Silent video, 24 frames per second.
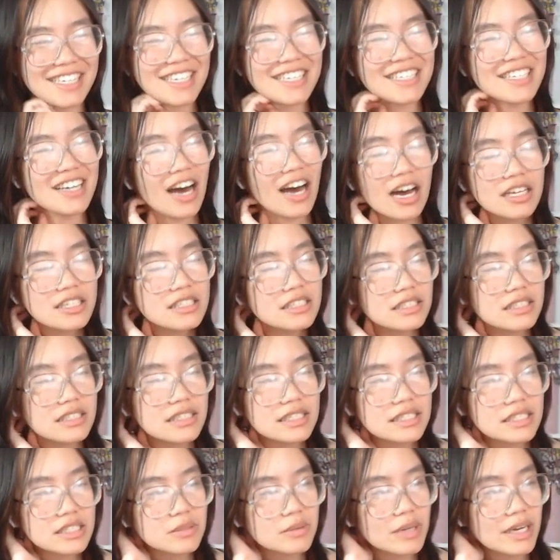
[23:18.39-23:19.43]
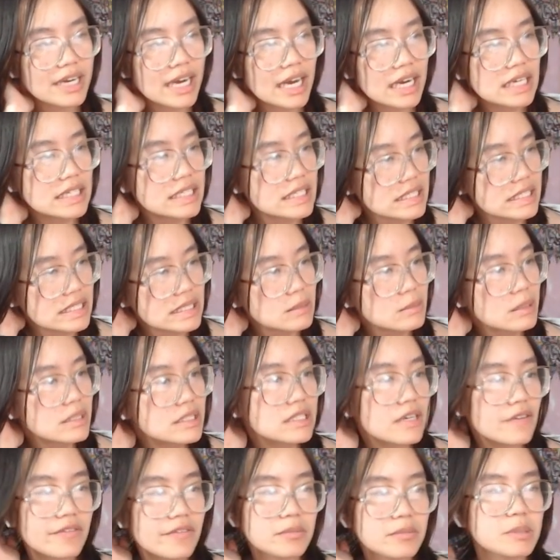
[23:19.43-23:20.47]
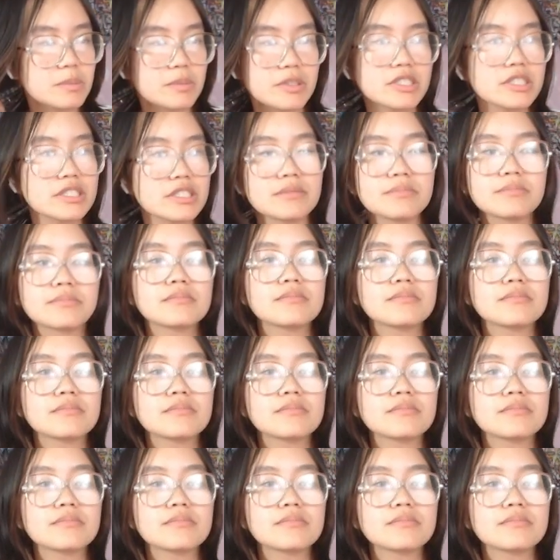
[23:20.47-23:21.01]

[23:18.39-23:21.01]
And honestly, this is why I kind of distanced myself from this person.